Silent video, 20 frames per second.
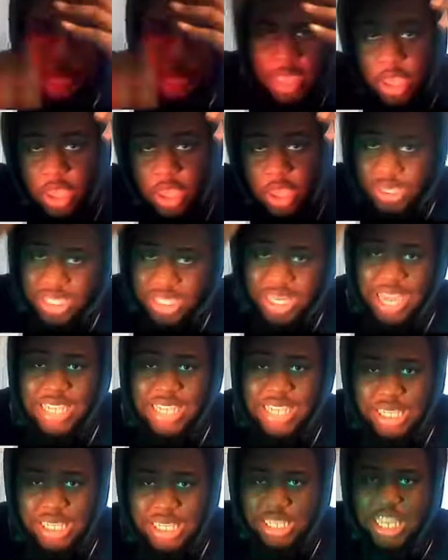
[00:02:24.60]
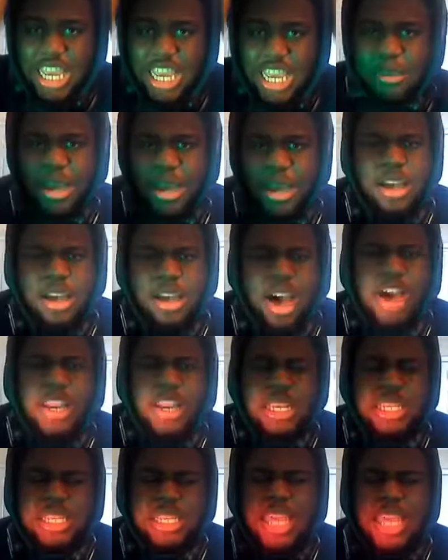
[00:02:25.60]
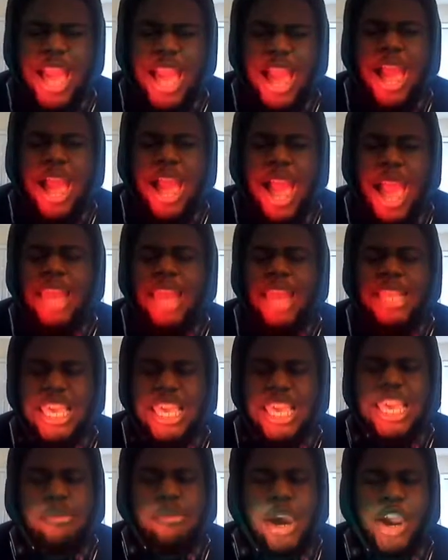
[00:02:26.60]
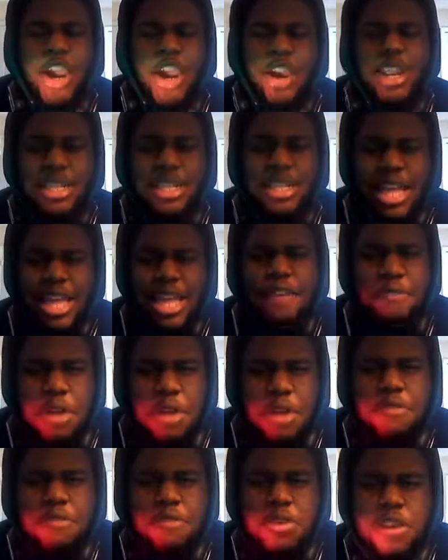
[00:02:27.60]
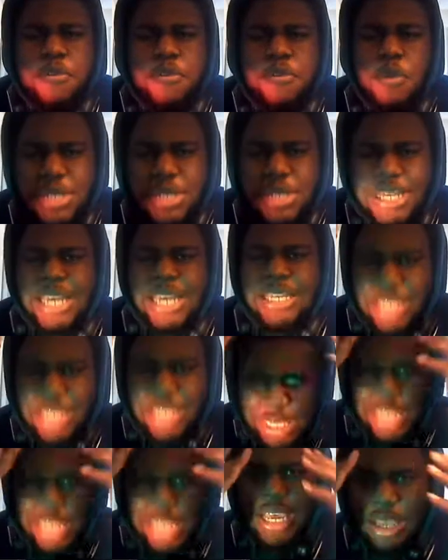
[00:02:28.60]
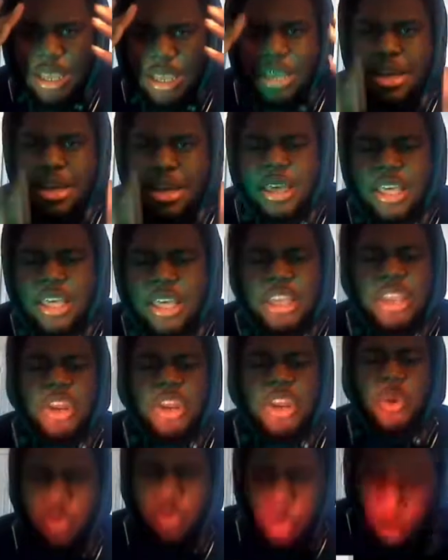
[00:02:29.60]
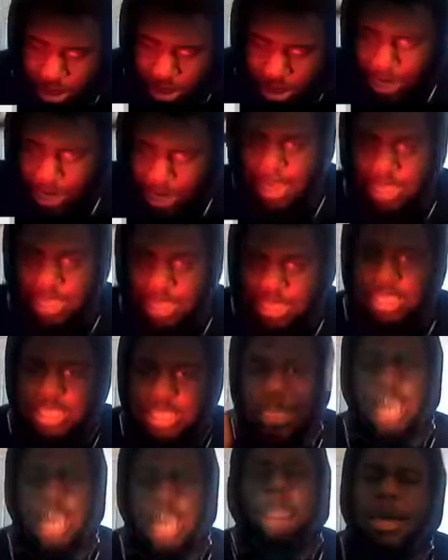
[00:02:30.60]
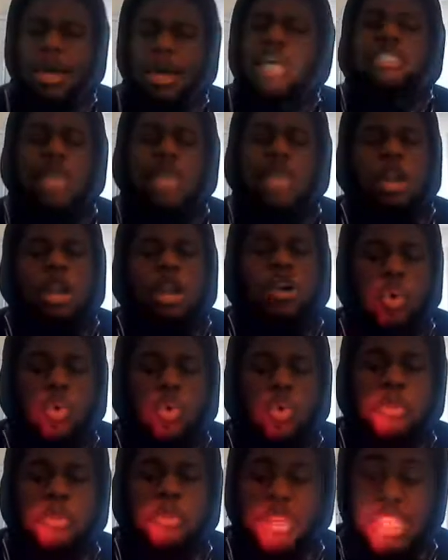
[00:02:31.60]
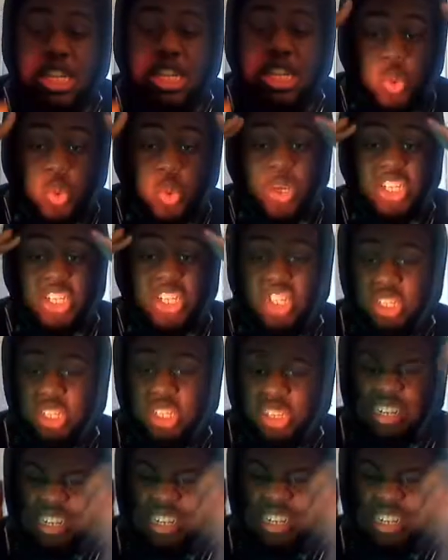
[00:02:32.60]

It was nice and slick. I'm like, honestly, I'd keep my hair like that forever if it was nice and slick. You know, it was nice and slick. I'm like, that's kind of cool. But this one is just...